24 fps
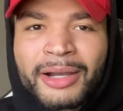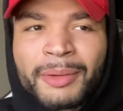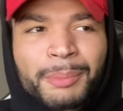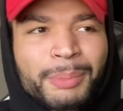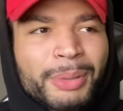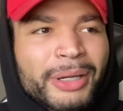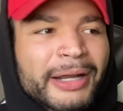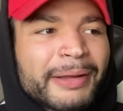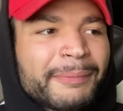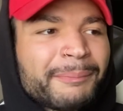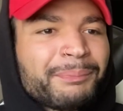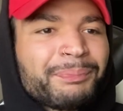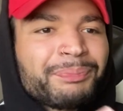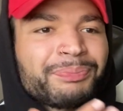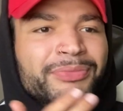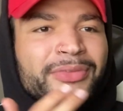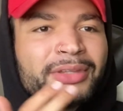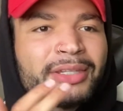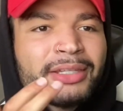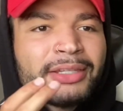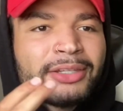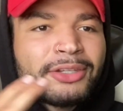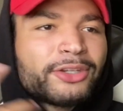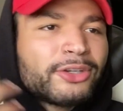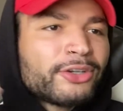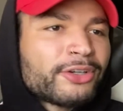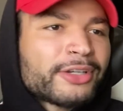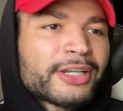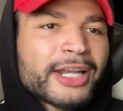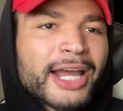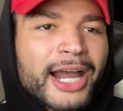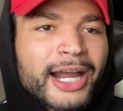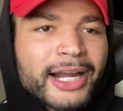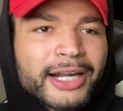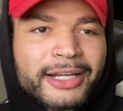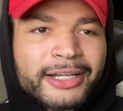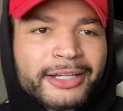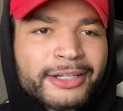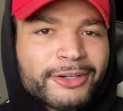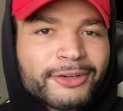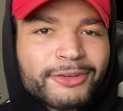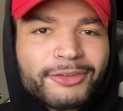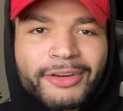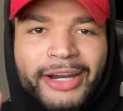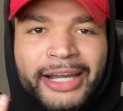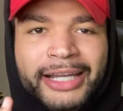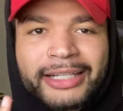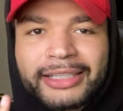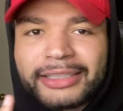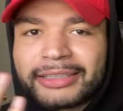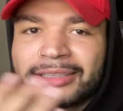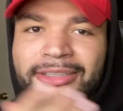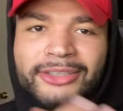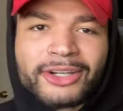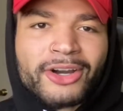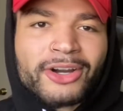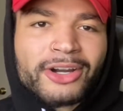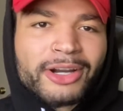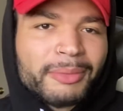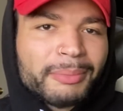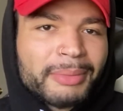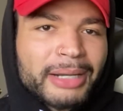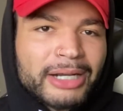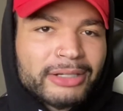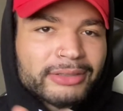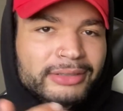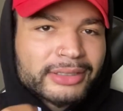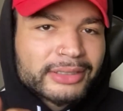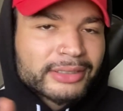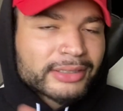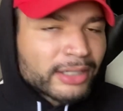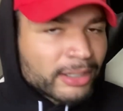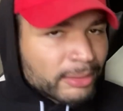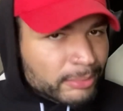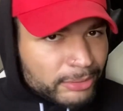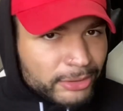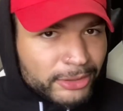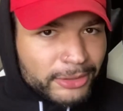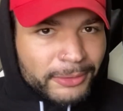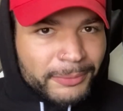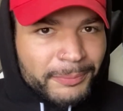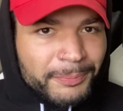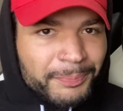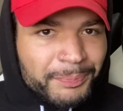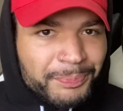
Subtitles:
but you're not gonna write a song about summer,